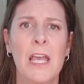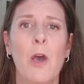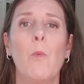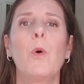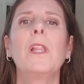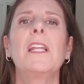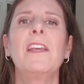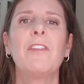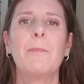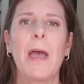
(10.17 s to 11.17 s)
Will it
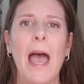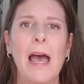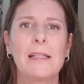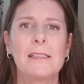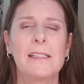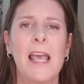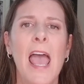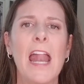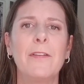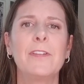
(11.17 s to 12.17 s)
even pass?
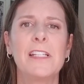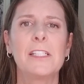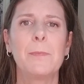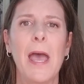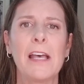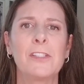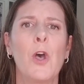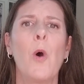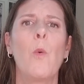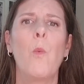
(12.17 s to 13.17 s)
And if it does pass,
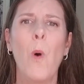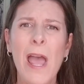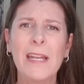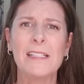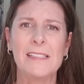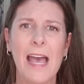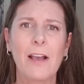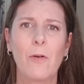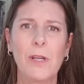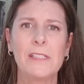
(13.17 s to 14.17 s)
when is
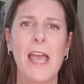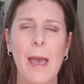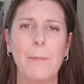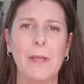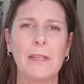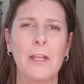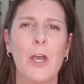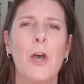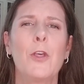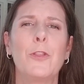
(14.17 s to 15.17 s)
that going to happen?
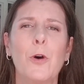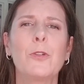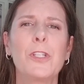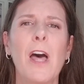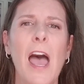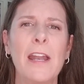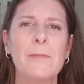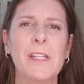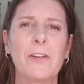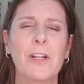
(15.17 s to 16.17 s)
Those are the
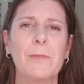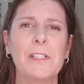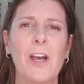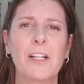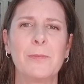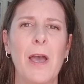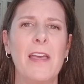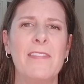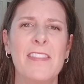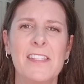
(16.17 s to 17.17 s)
items that are going to be talked about
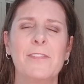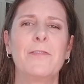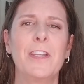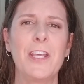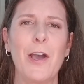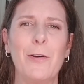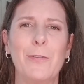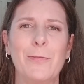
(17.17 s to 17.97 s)
in this video.